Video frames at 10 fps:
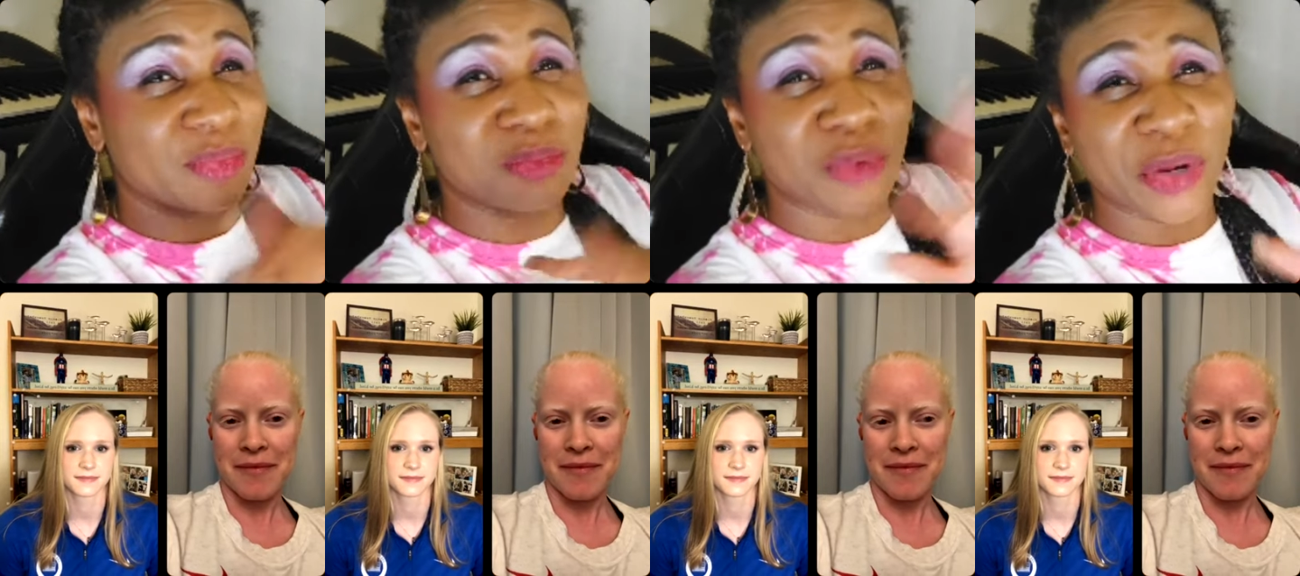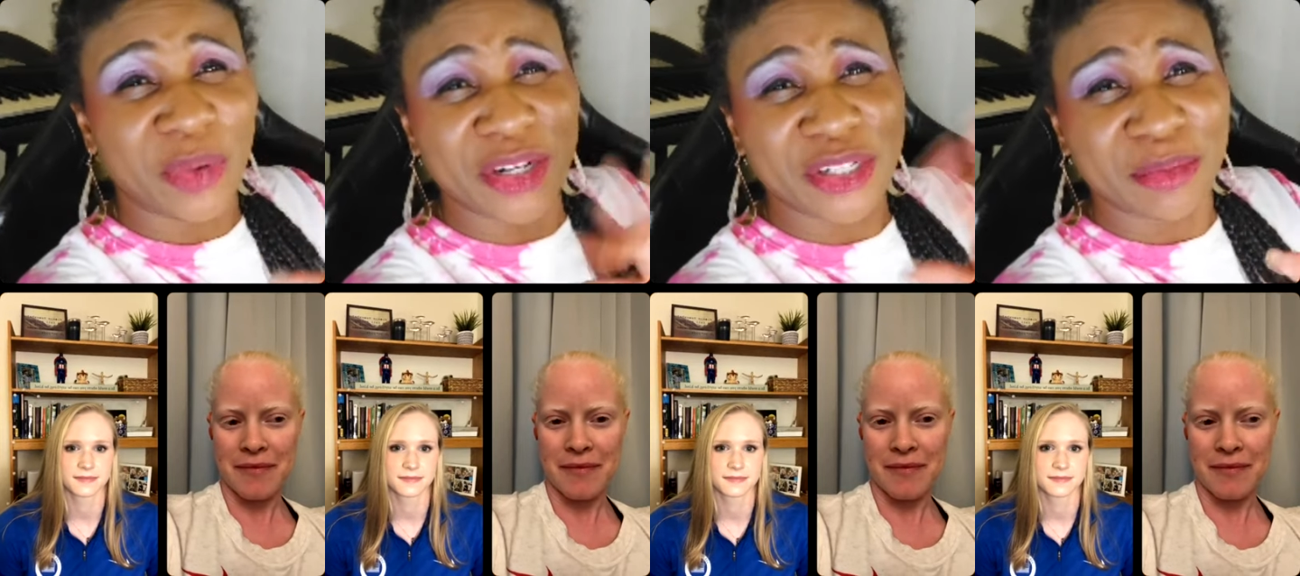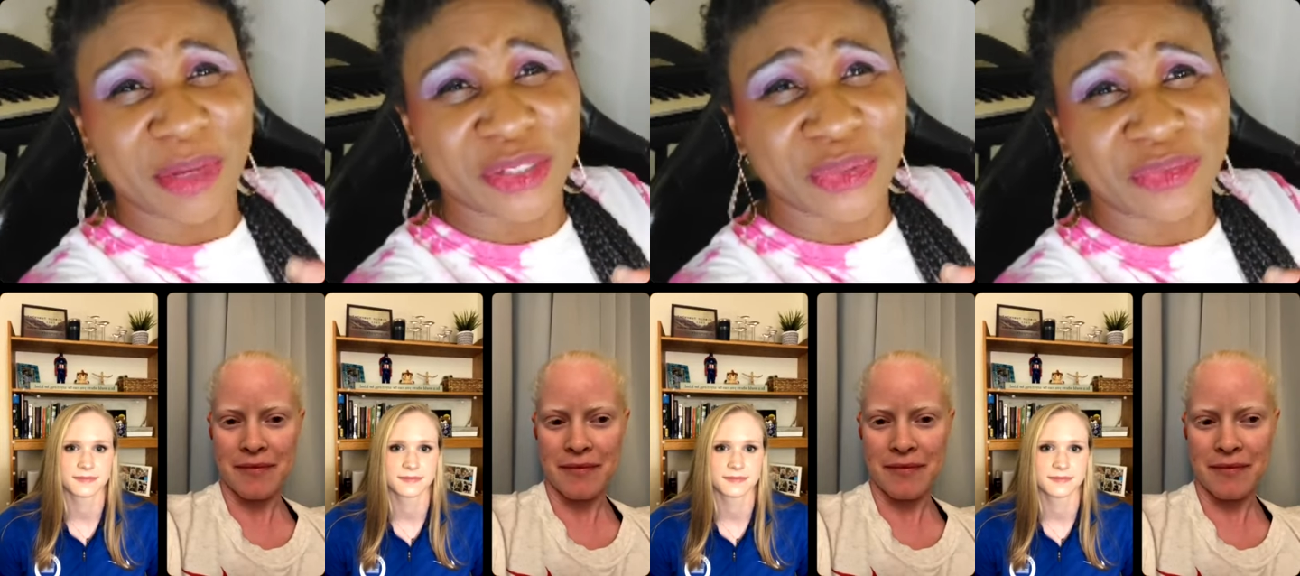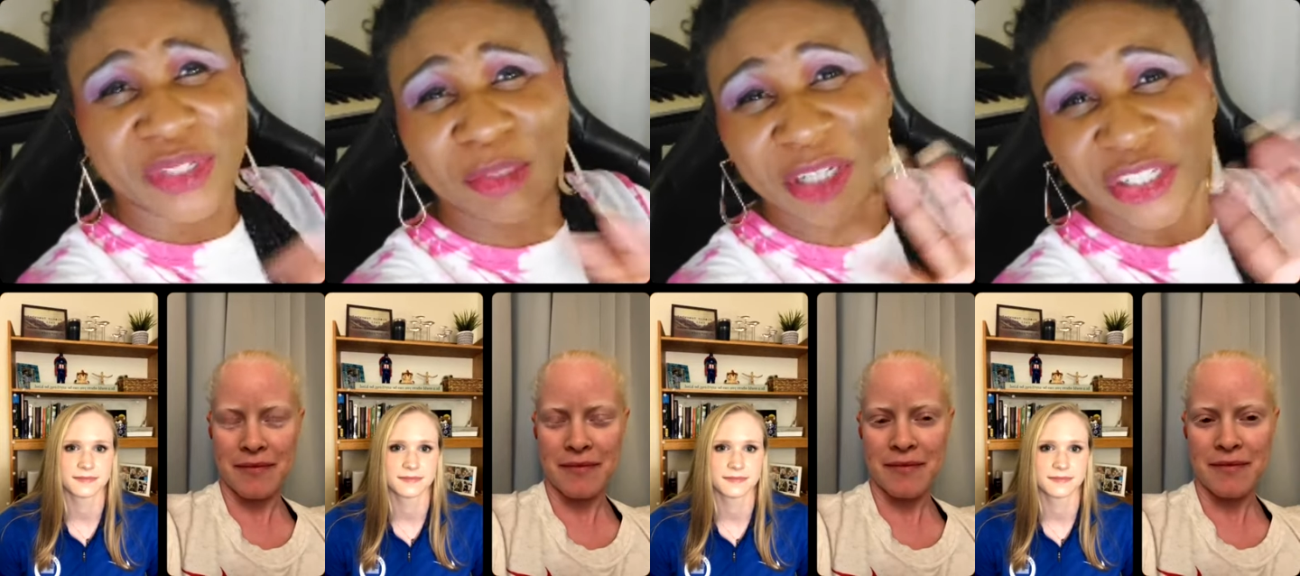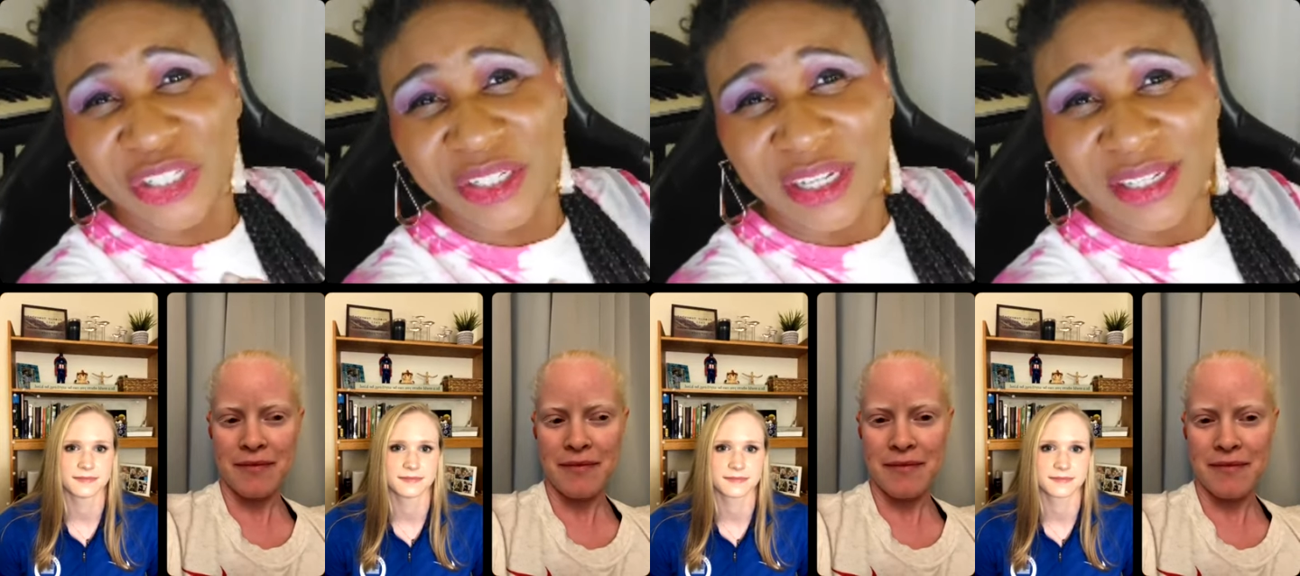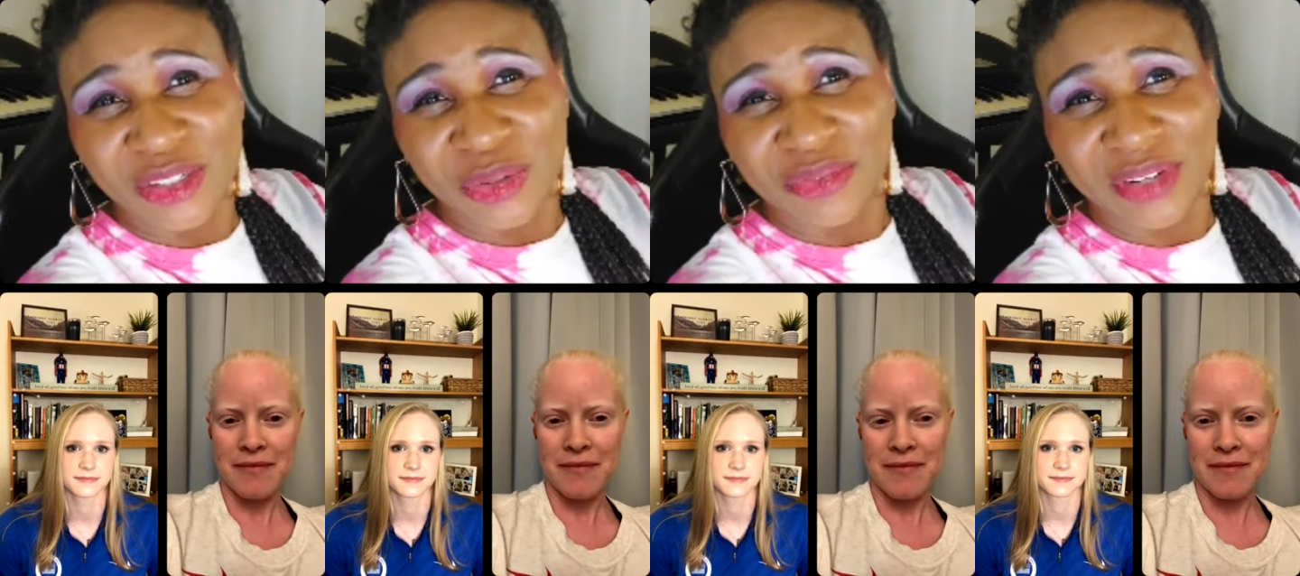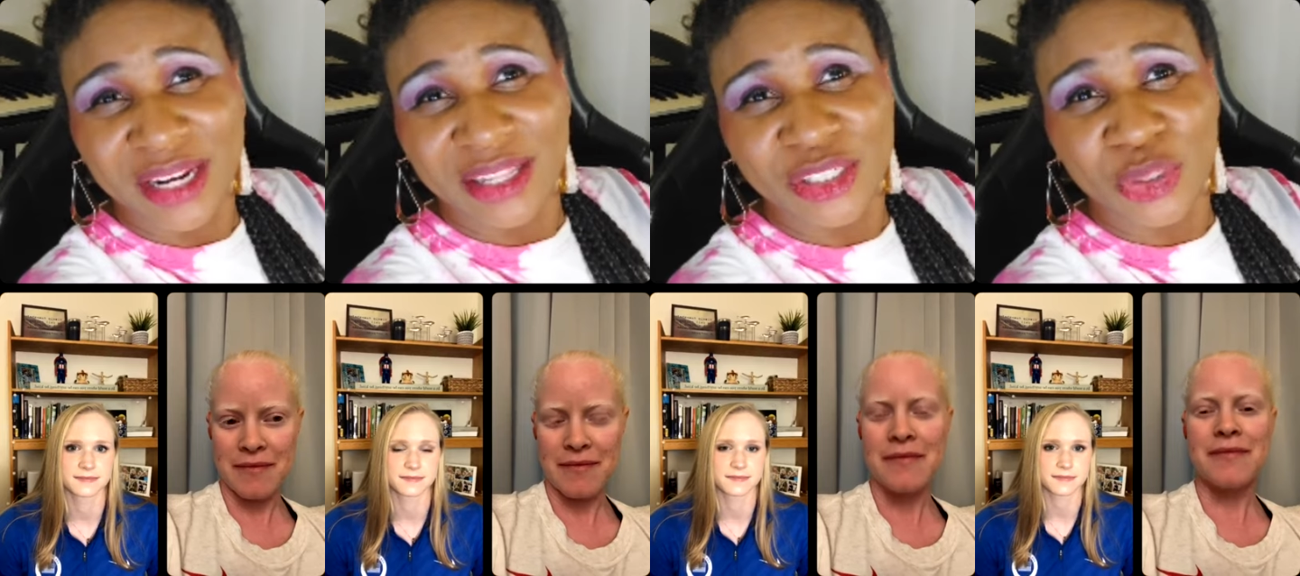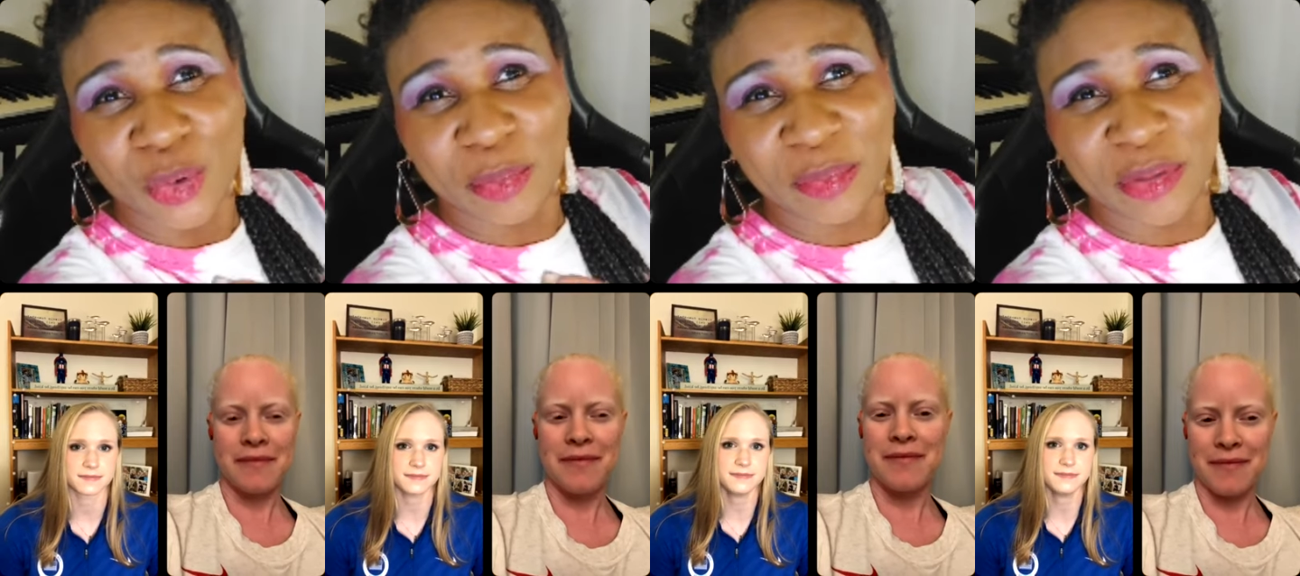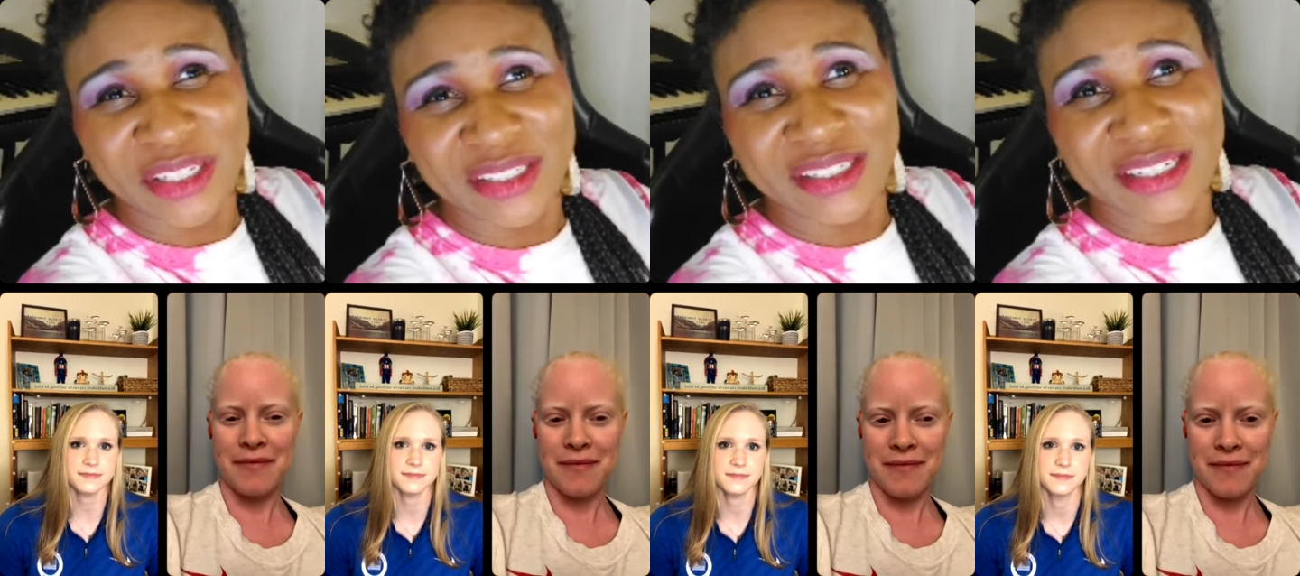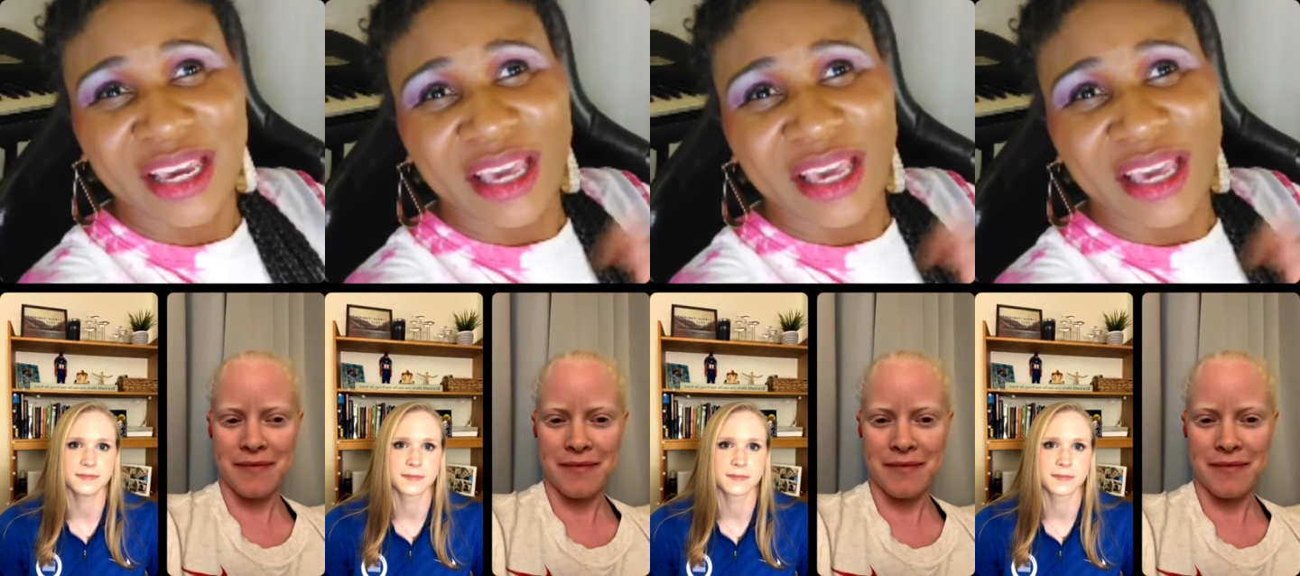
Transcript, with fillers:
Speaker 1: run around and do my sort of speeches at sort of a lot of these corporate places,